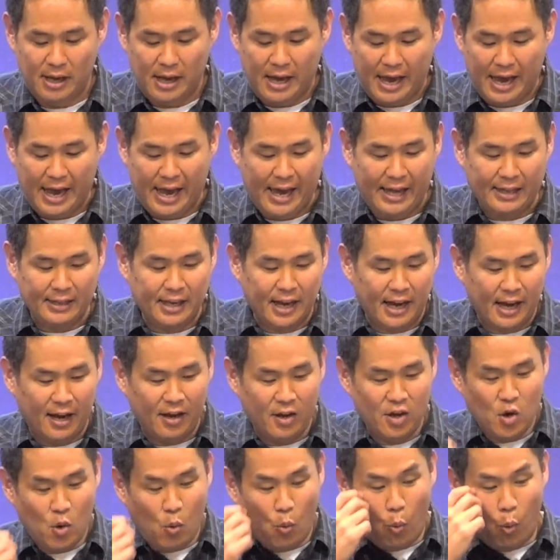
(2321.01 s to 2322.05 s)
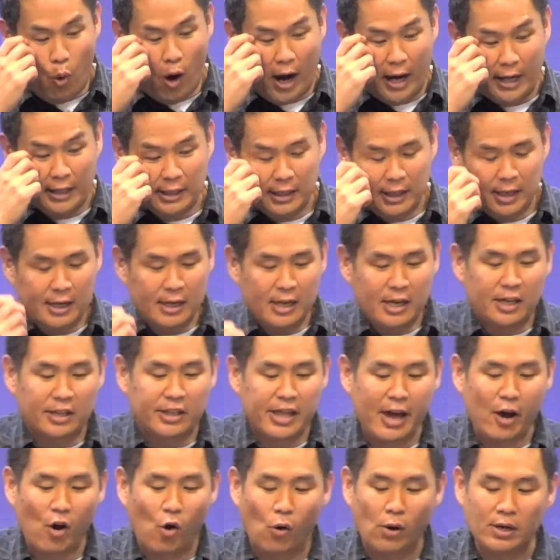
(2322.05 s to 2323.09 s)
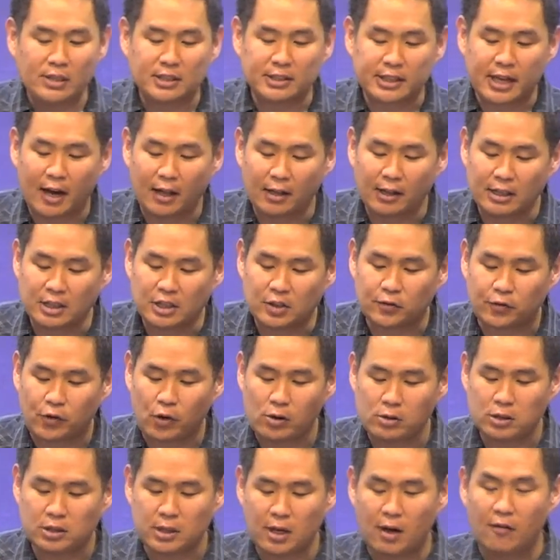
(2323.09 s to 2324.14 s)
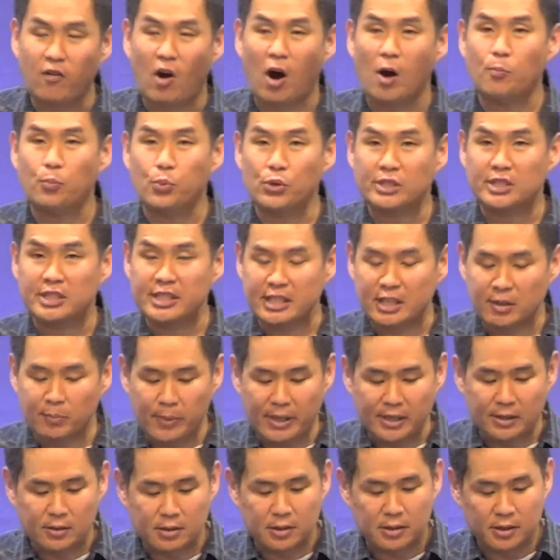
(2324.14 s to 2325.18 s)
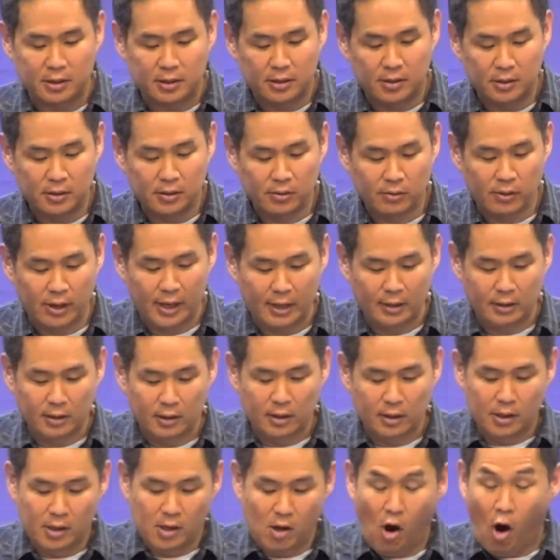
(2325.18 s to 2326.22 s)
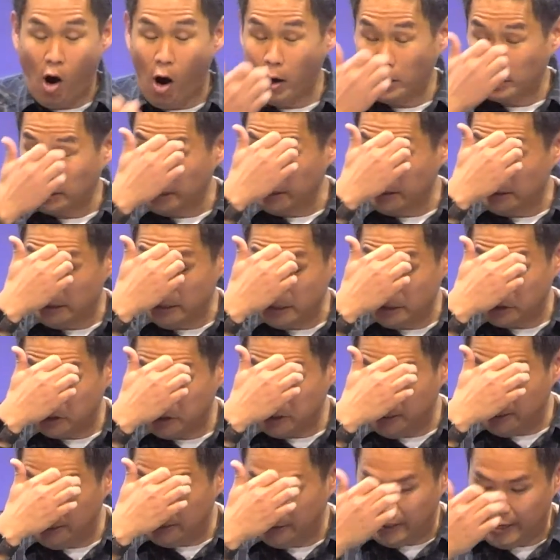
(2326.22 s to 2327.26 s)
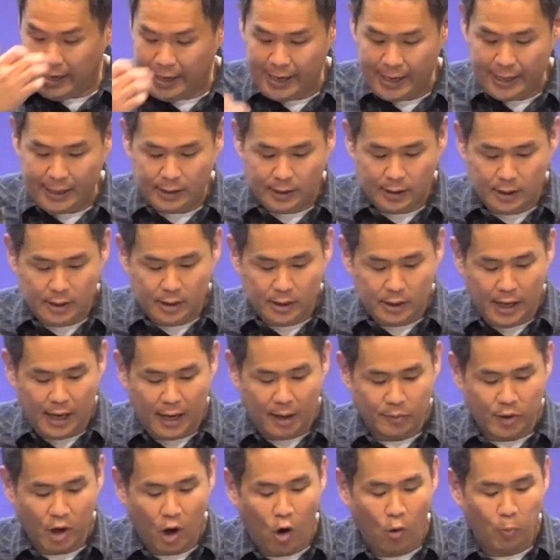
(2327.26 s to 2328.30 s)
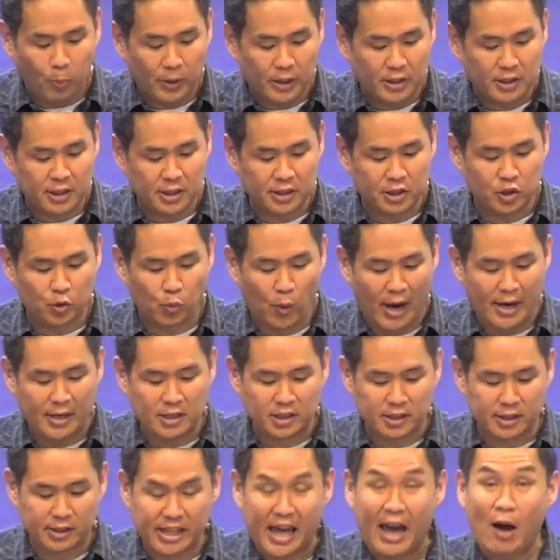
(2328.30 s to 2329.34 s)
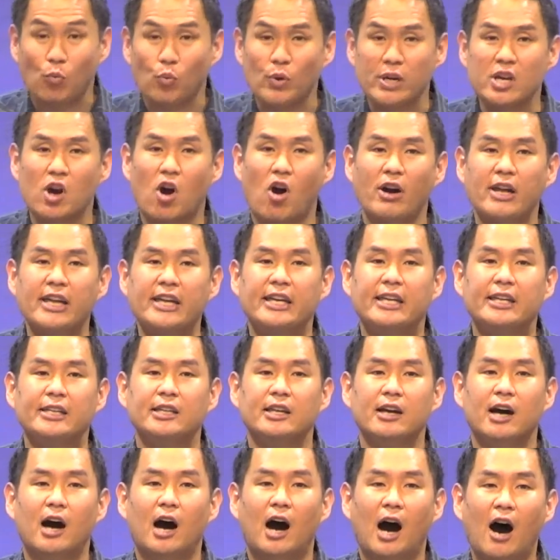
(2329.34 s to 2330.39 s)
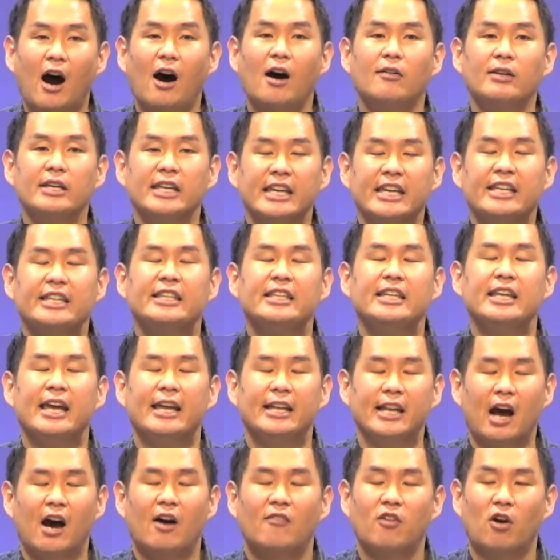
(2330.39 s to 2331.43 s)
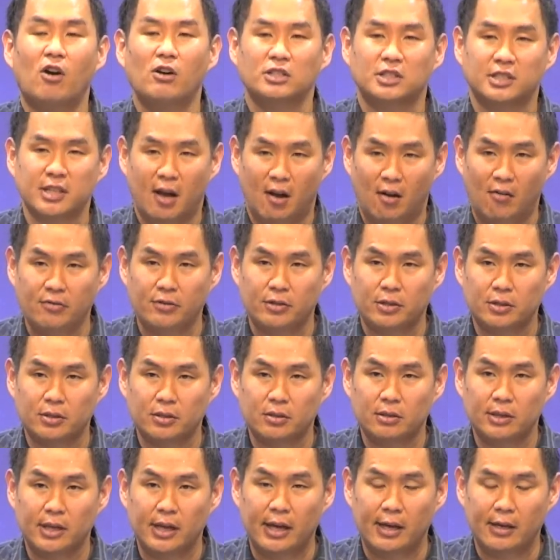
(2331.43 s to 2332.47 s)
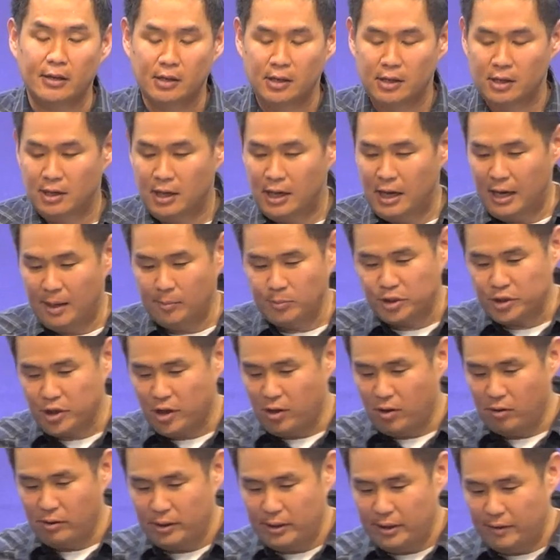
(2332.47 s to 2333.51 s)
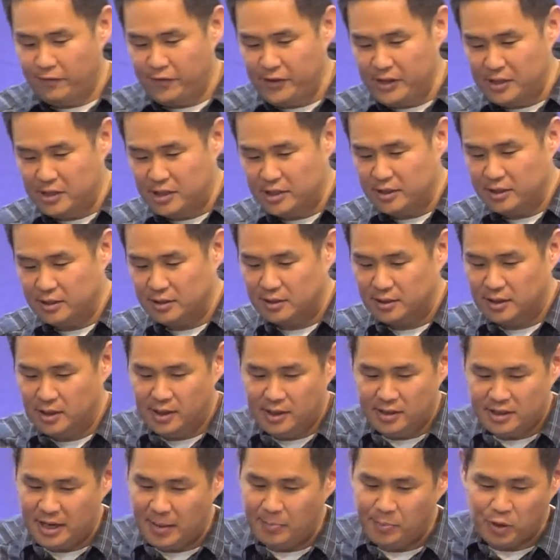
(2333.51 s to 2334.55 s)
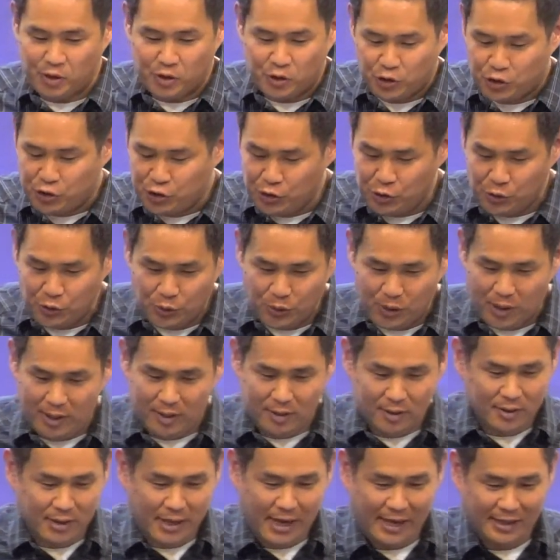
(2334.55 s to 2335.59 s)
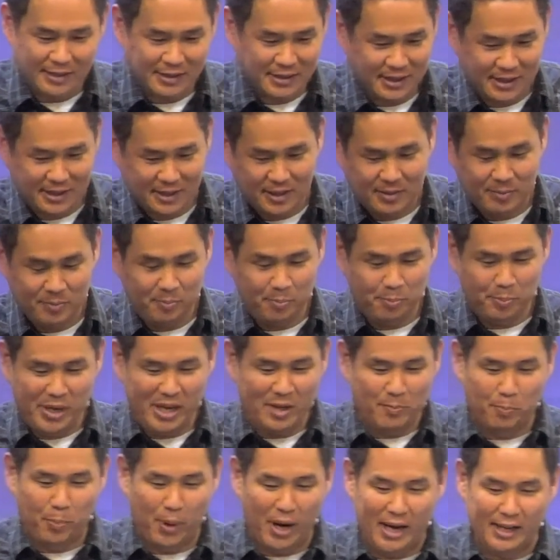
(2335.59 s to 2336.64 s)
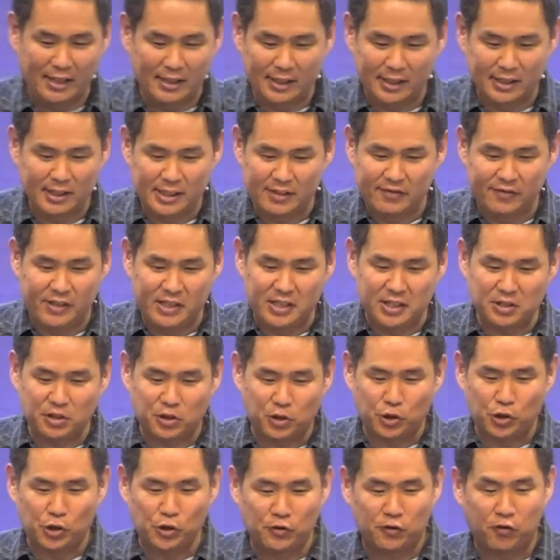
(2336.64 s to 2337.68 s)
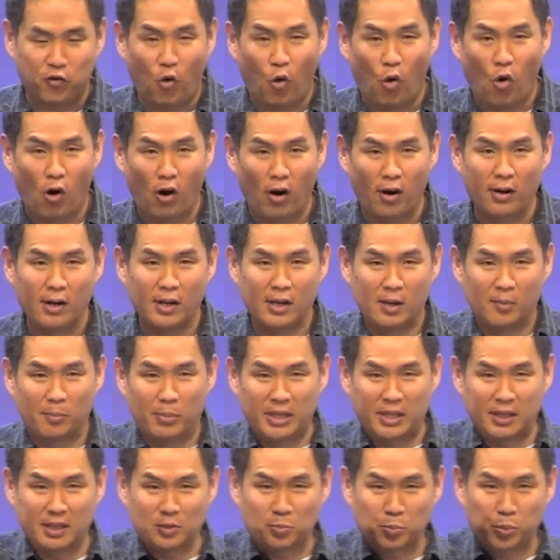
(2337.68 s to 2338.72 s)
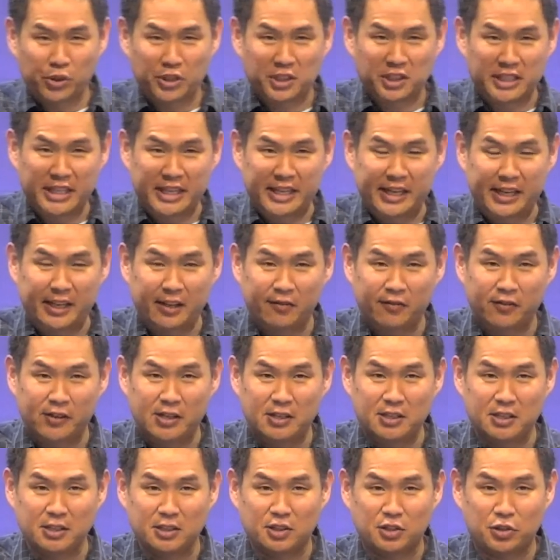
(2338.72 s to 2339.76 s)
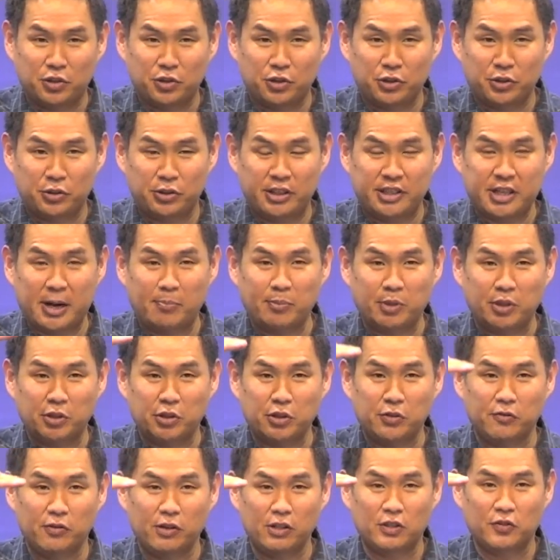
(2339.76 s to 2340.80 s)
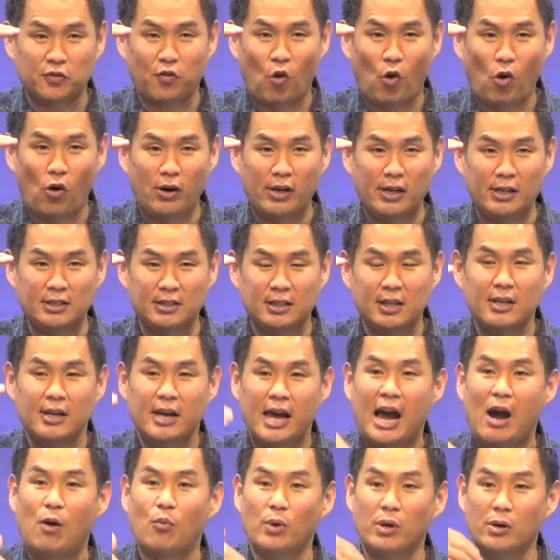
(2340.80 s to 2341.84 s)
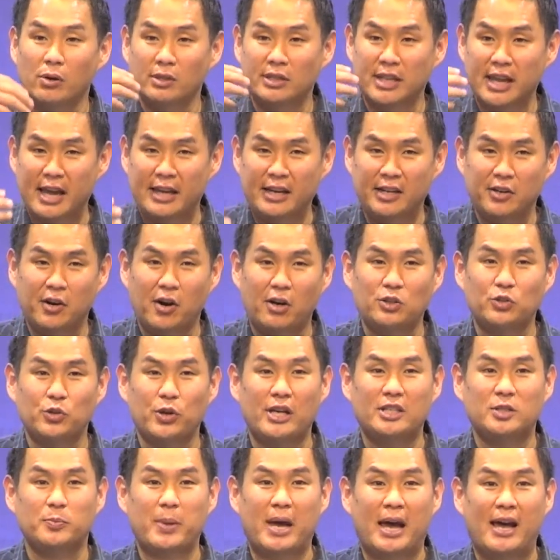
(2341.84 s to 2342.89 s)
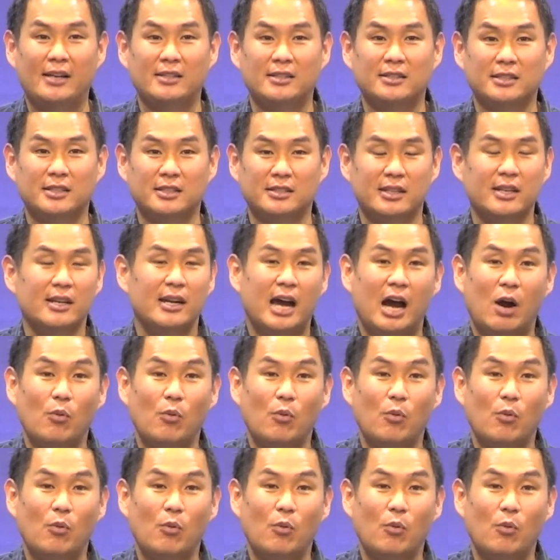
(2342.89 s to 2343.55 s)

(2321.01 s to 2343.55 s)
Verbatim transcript: And uh, one, they always tell us first of our predicament, right? our condition, and um, the hopeless situation that we are in of, in and of ourselves. Okay? Um, so Ephesians chapter 2 has this big but in Ephesians 2 4, because preceding Ephesians chapter 2, verse 4 is how we were dead in our trespasses, how